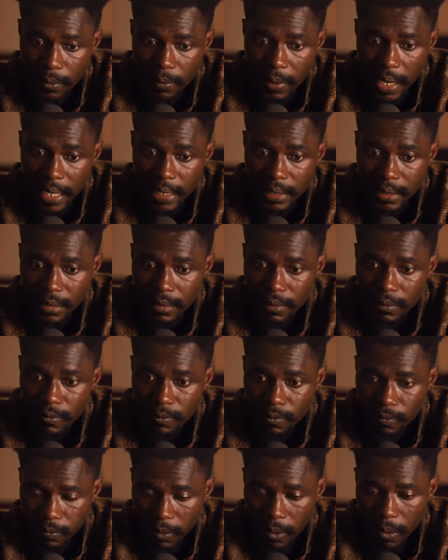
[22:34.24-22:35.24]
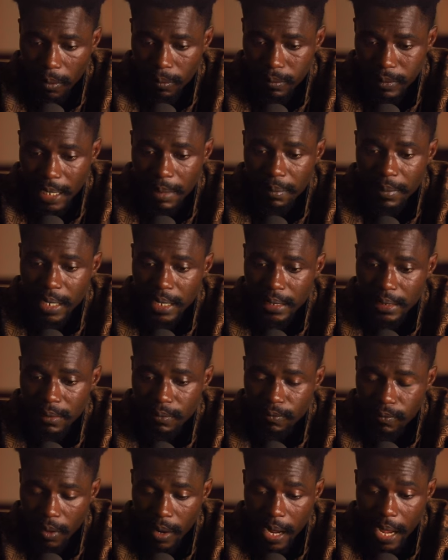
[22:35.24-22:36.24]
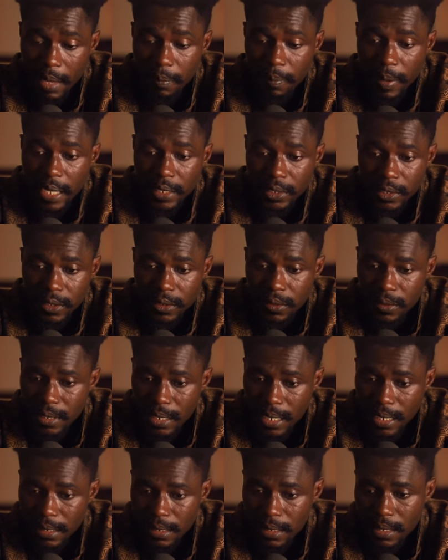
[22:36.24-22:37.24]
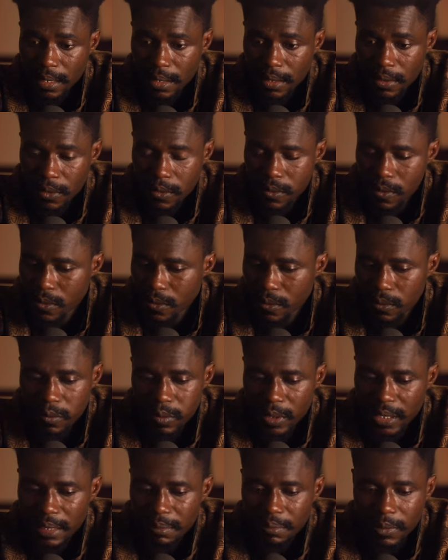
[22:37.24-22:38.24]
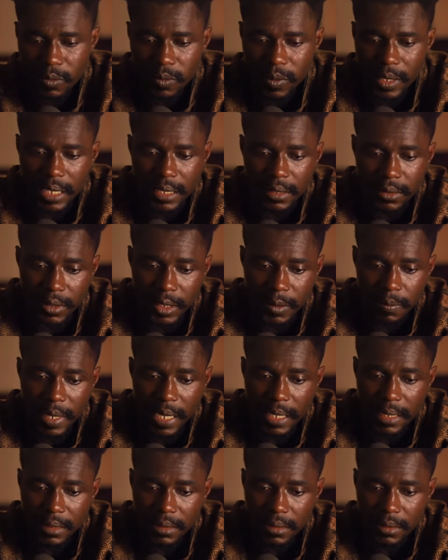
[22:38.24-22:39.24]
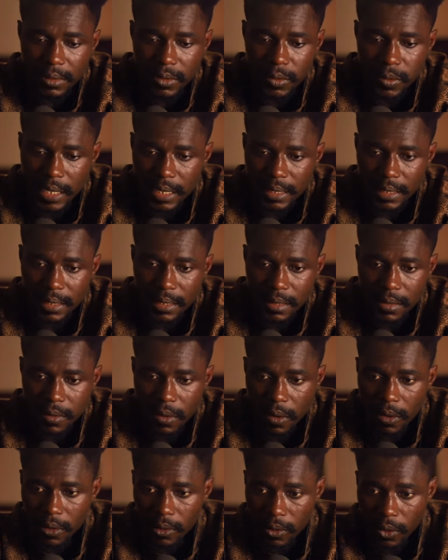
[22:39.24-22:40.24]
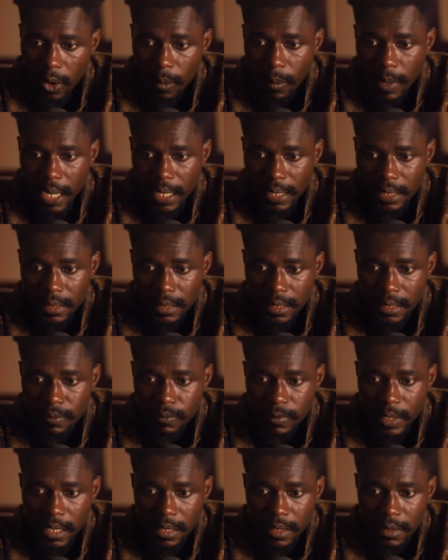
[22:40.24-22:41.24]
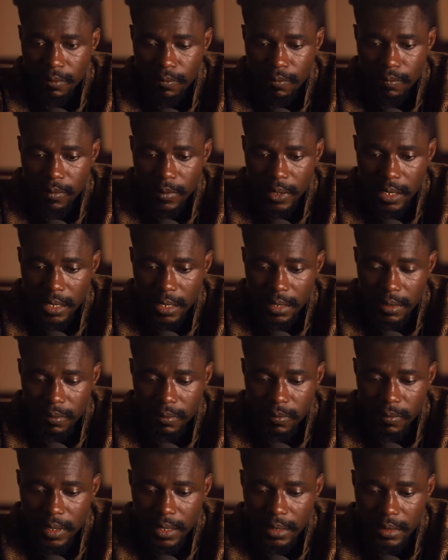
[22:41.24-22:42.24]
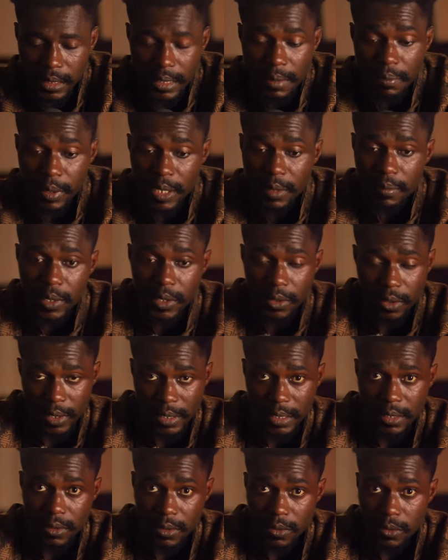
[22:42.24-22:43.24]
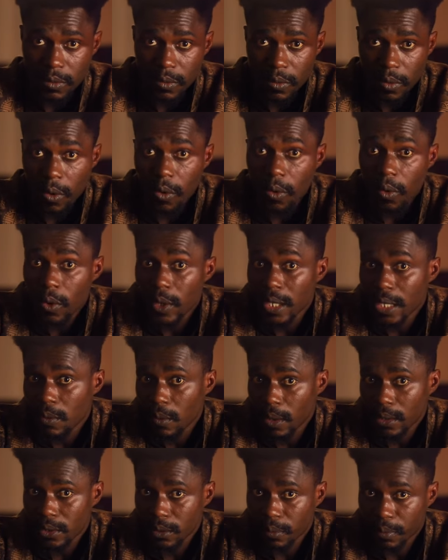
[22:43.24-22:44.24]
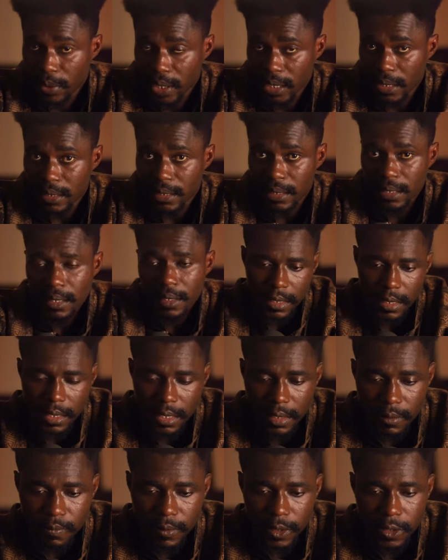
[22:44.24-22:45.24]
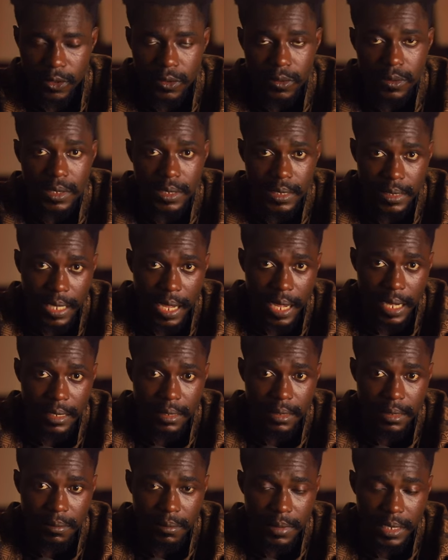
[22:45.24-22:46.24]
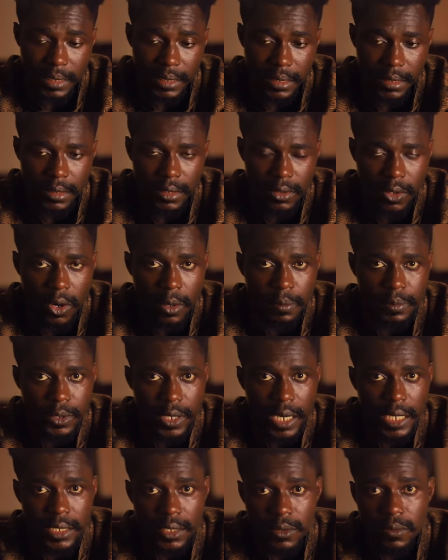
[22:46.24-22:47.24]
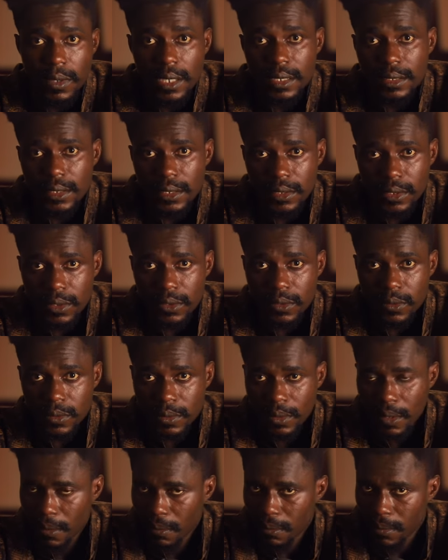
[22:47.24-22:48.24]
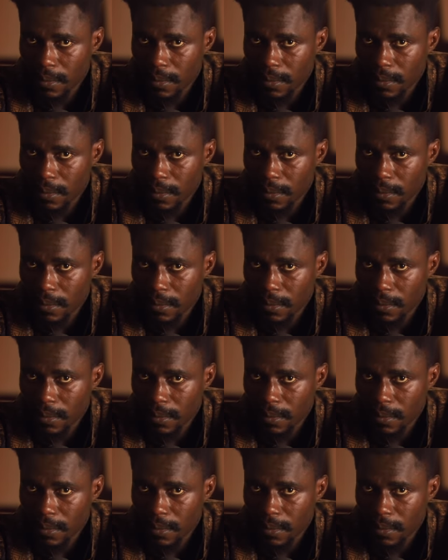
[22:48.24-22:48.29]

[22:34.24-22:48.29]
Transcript: right? For tablet, for iPad users who wouldn't be willing to spend 20 on Nomad if, if simply because you only want to print. If you decide it's Sculptura you want to use,